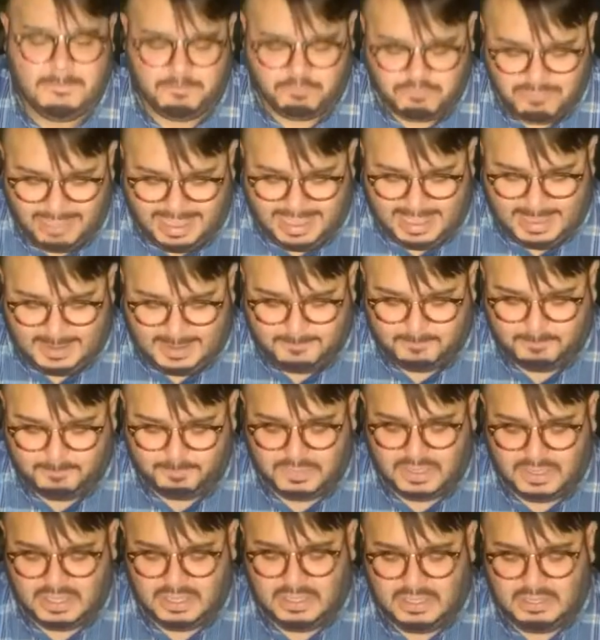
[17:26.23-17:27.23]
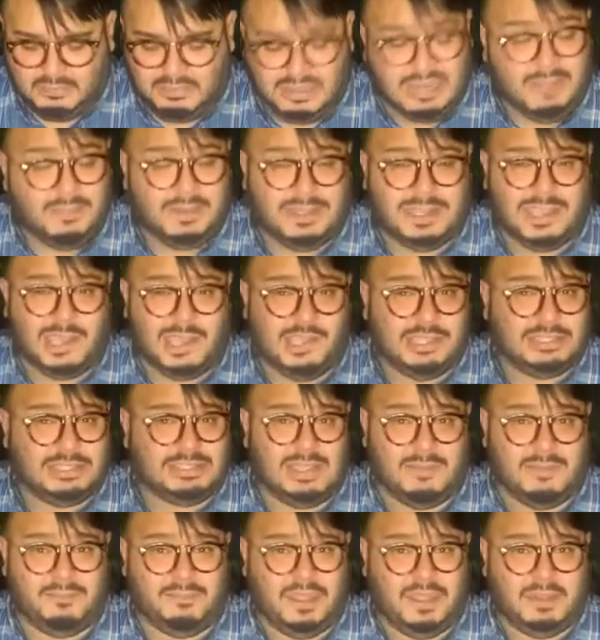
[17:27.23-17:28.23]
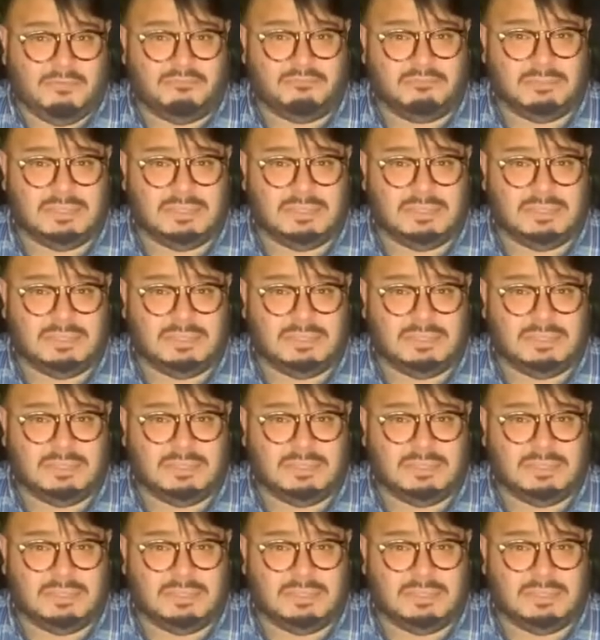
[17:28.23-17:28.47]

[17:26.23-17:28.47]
man. But let me tell you something.